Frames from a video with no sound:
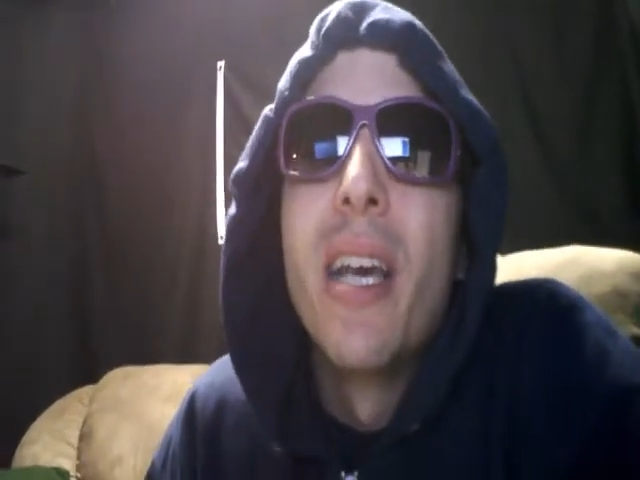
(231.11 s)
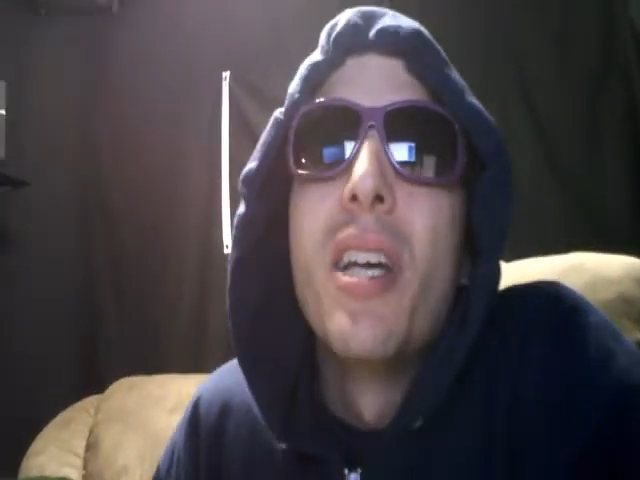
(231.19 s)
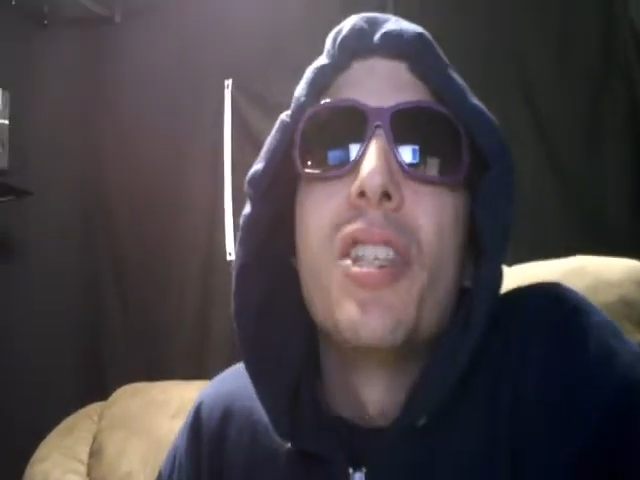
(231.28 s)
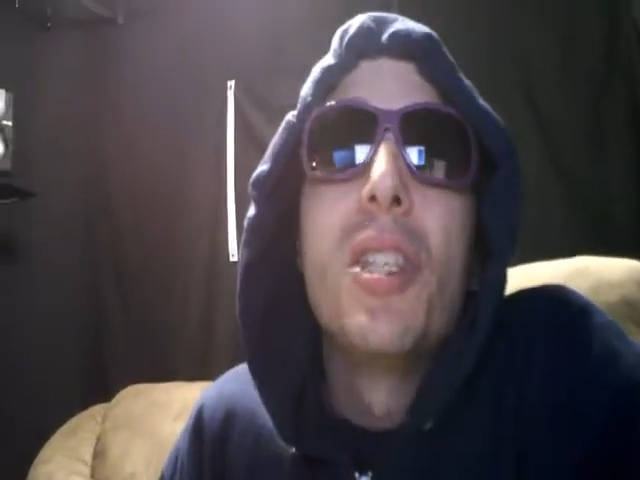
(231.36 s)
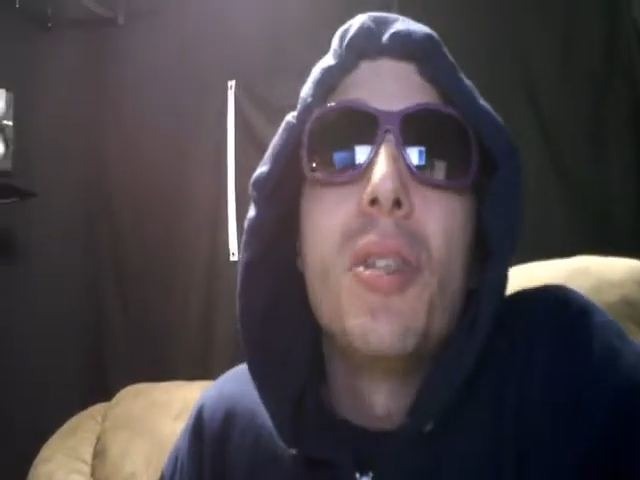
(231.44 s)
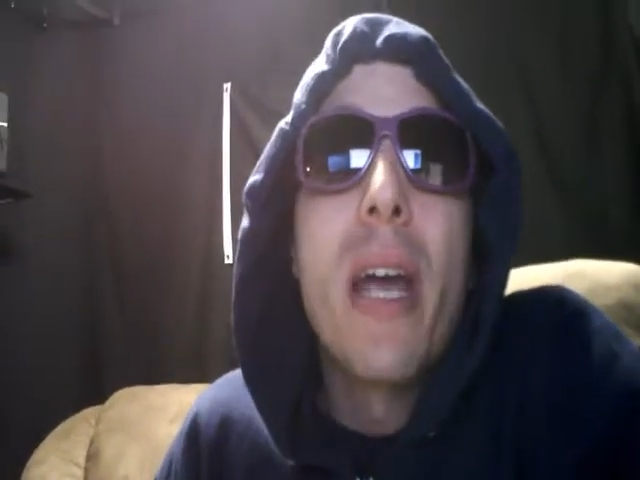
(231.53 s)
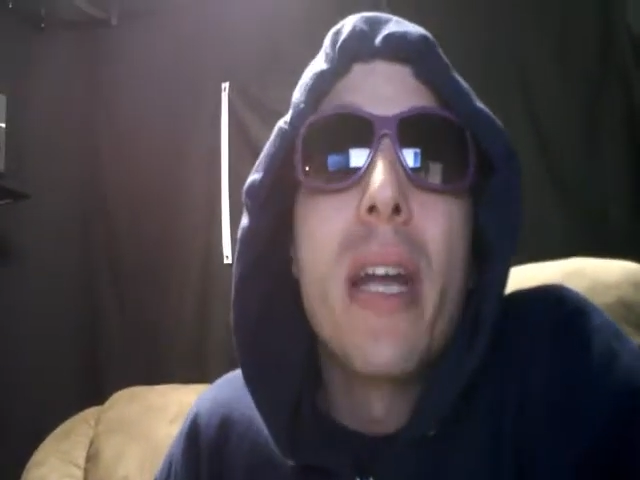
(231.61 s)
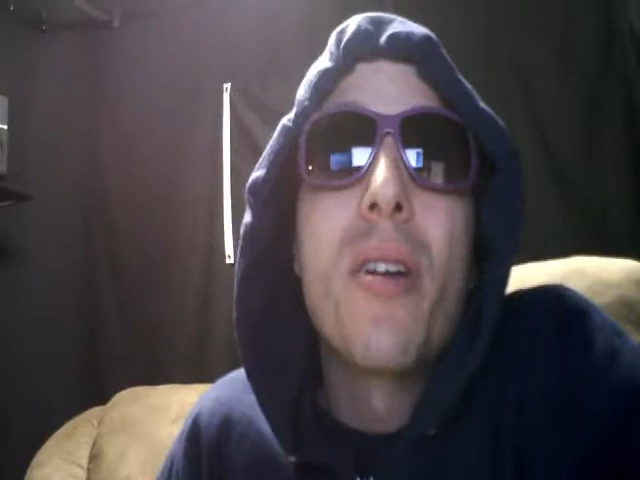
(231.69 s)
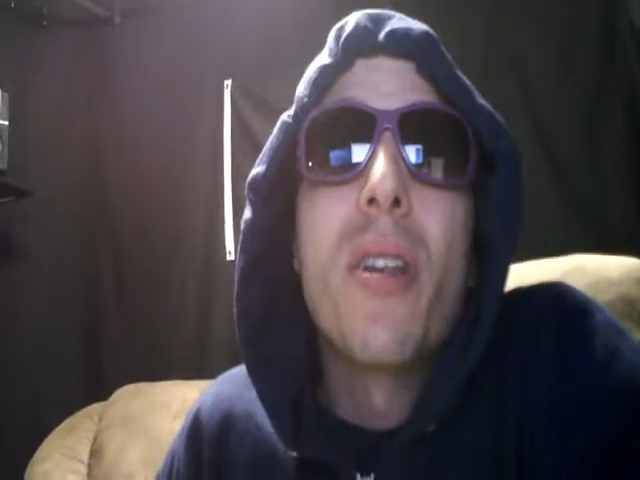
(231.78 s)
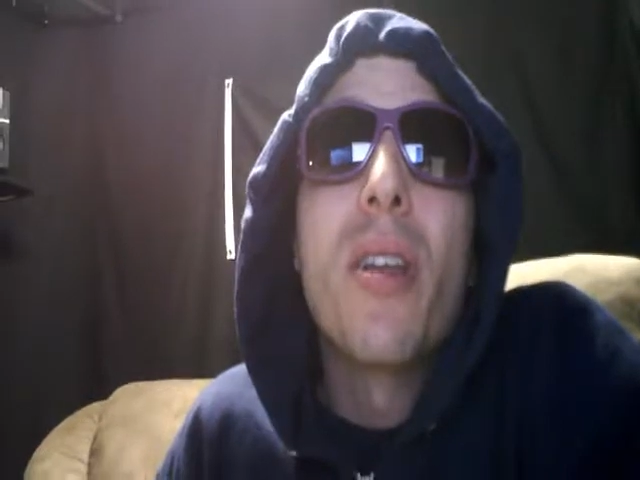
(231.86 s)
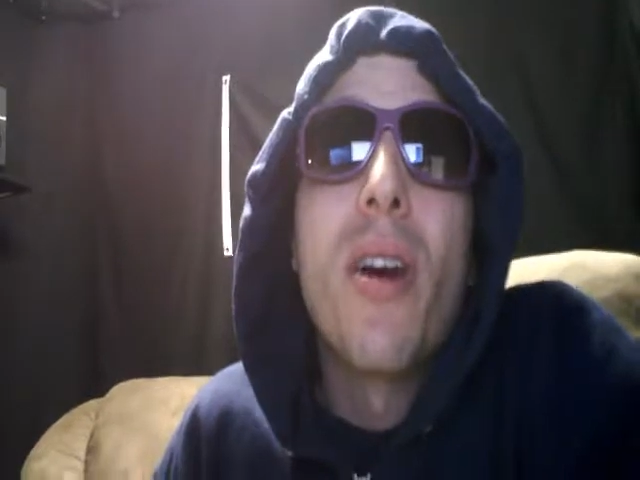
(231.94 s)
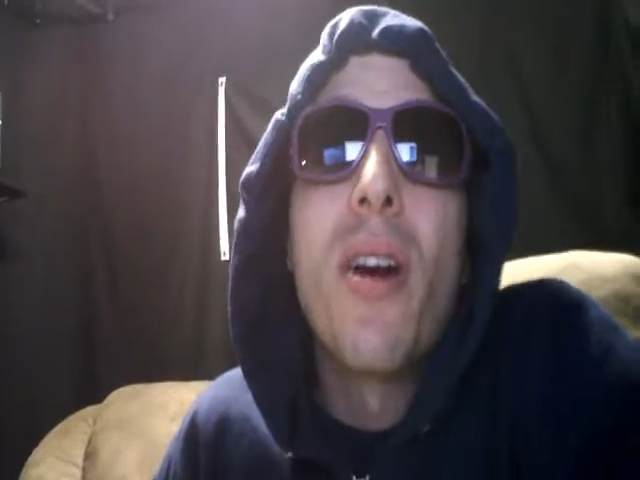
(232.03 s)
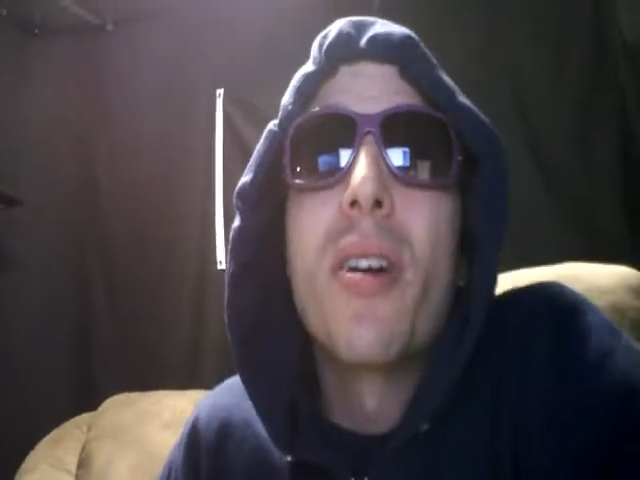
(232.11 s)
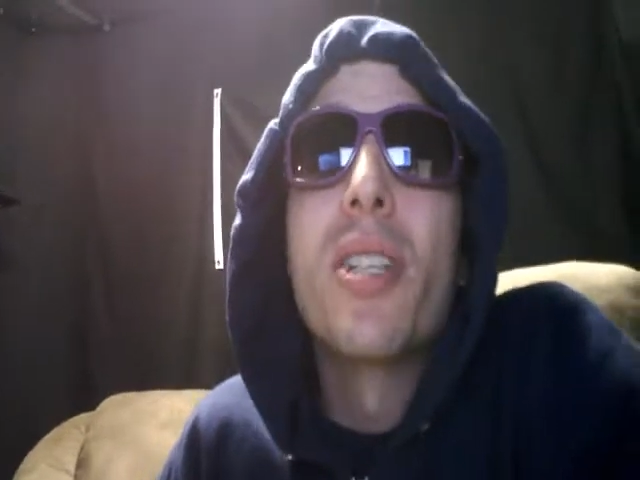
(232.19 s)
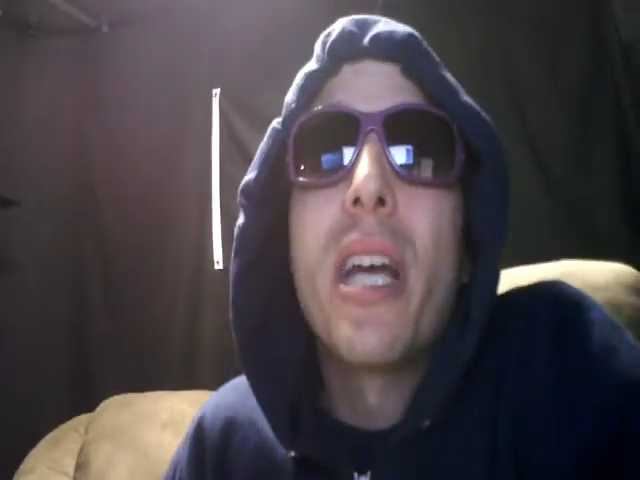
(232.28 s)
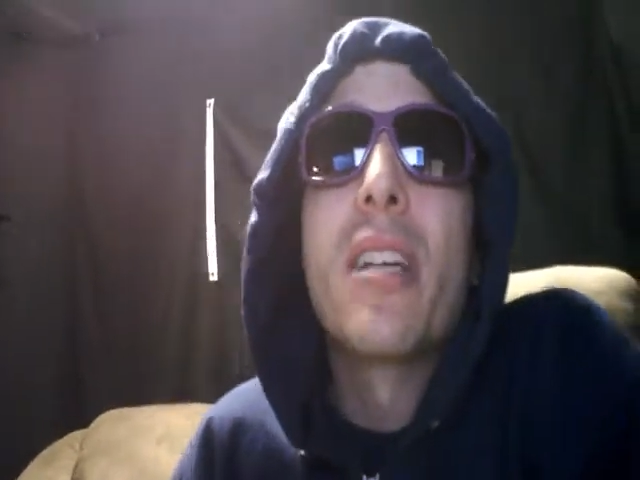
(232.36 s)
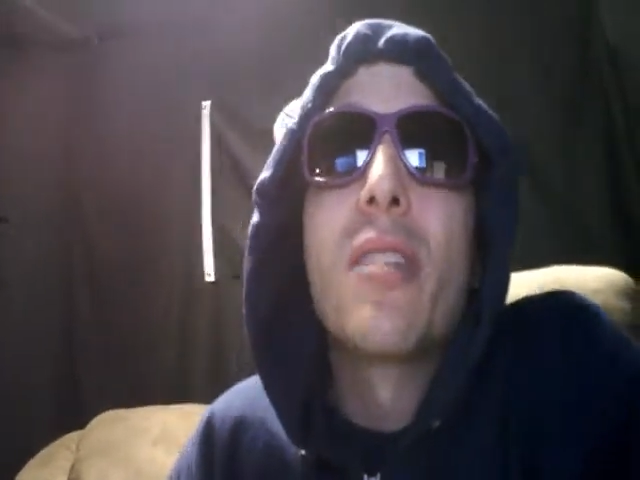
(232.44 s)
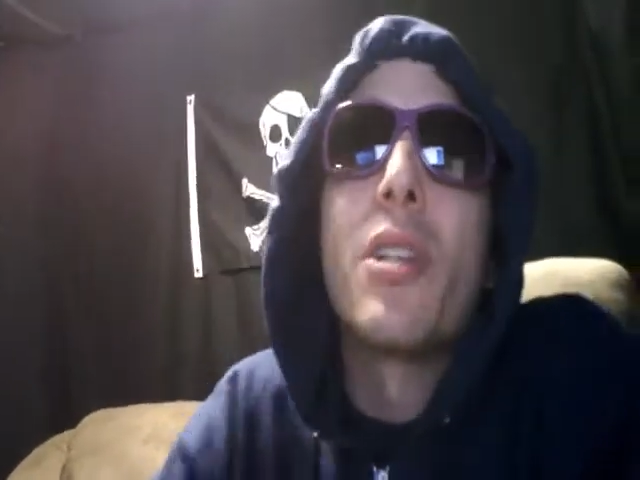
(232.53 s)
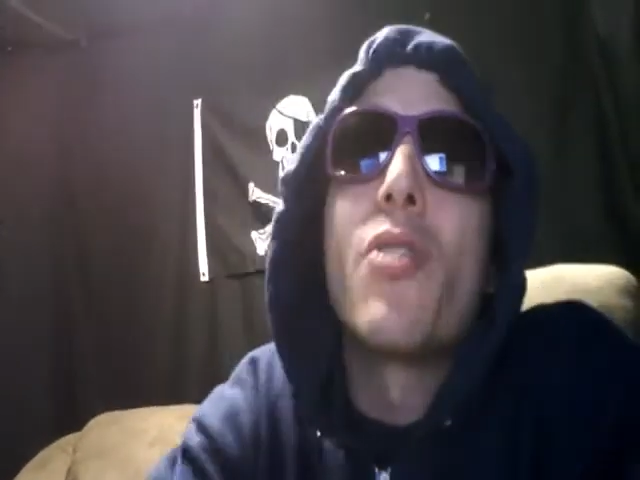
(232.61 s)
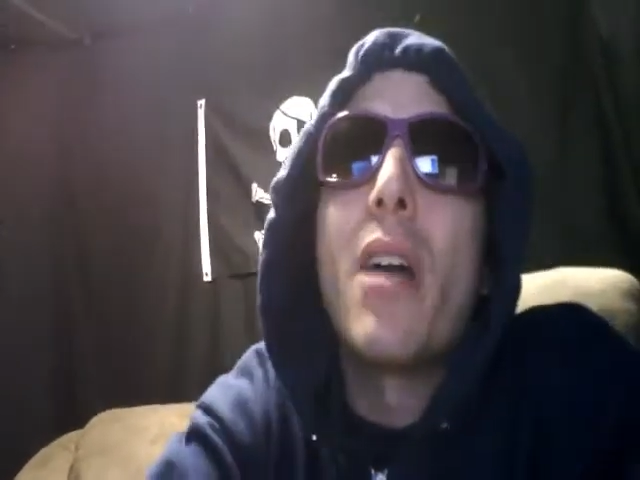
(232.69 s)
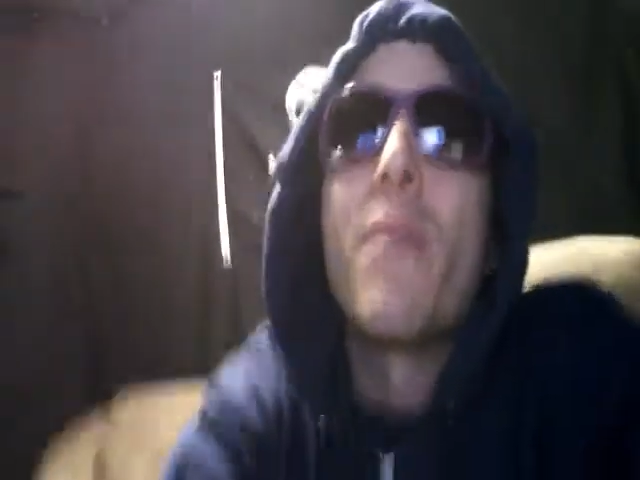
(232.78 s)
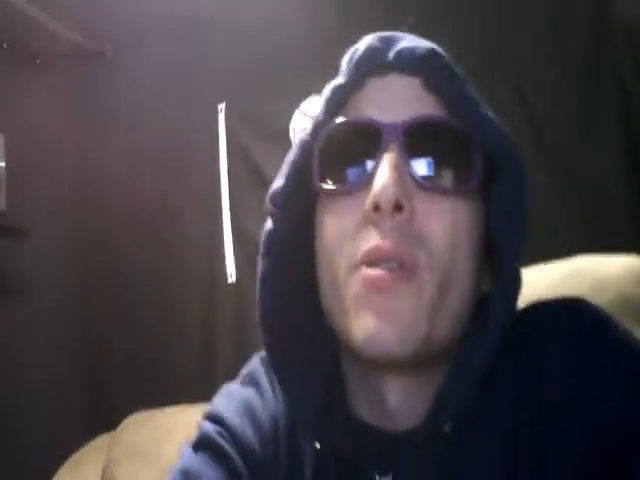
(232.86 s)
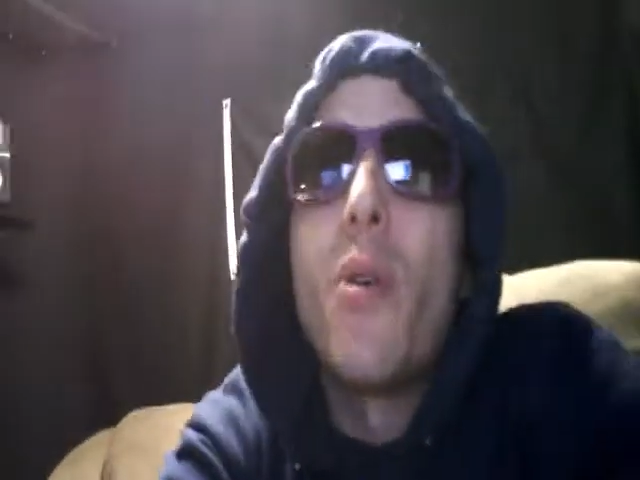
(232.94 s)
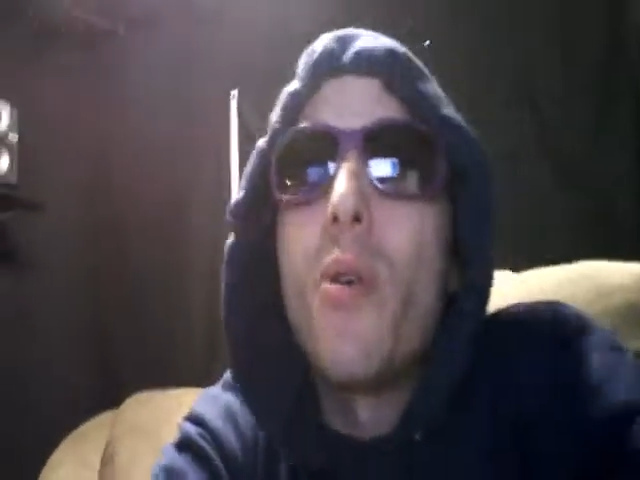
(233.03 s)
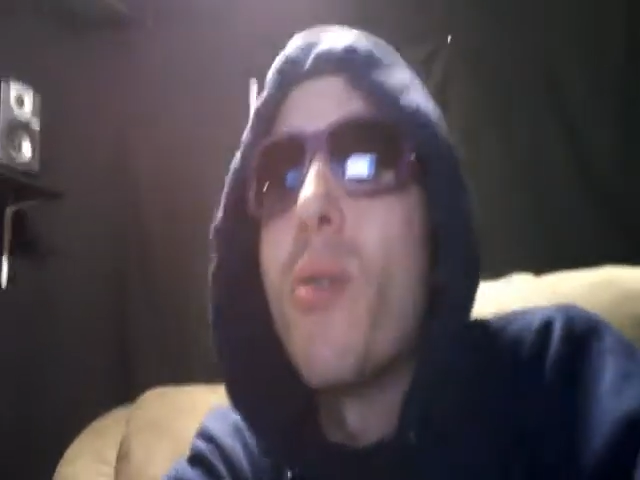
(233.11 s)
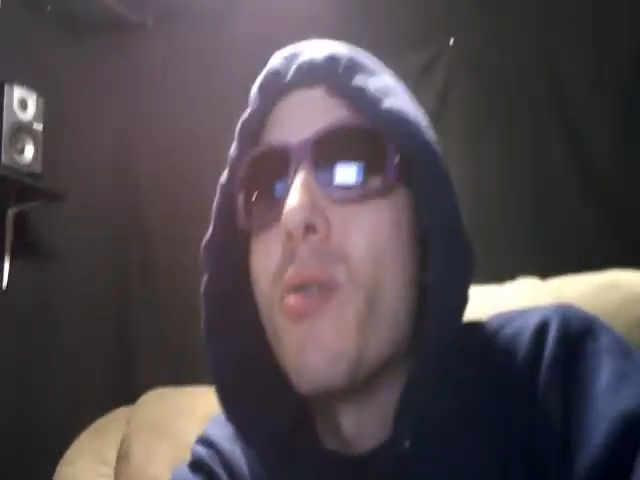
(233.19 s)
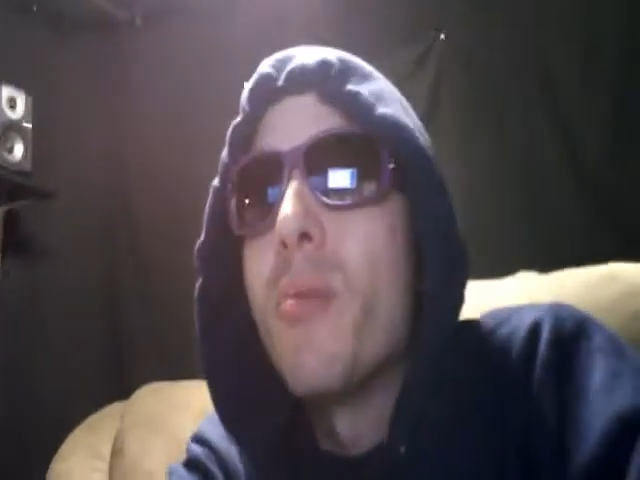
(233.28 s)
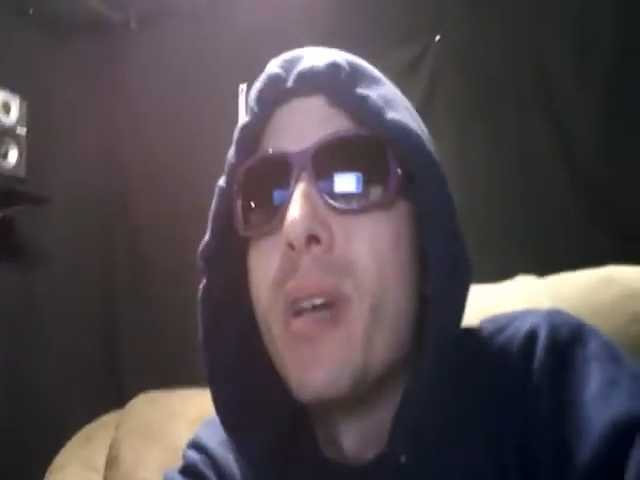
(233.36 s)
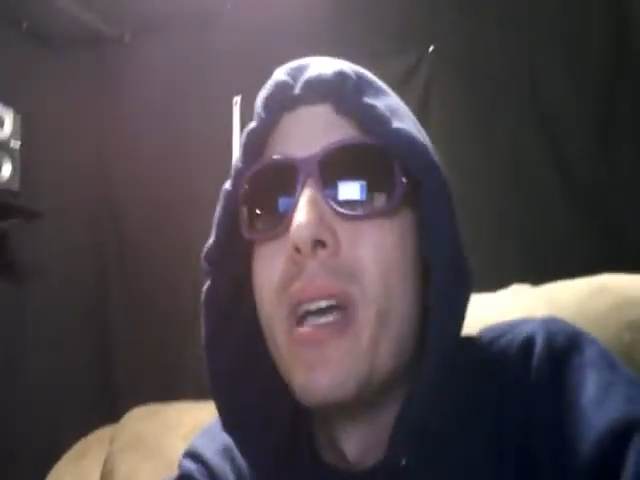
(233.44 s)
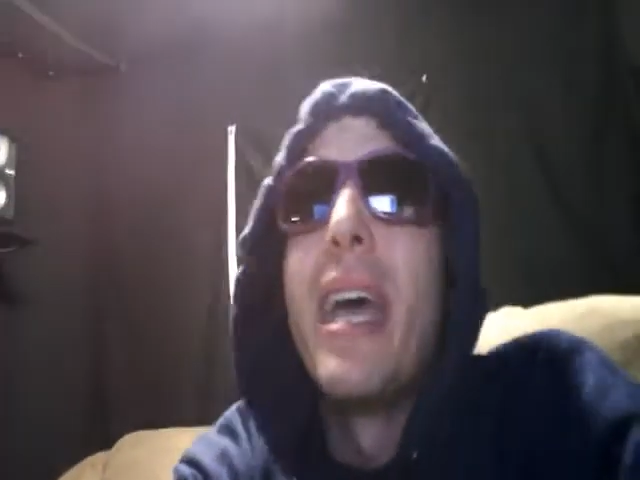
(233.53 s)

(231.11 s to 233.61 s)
She ran out of the car, she asked me to drive her home,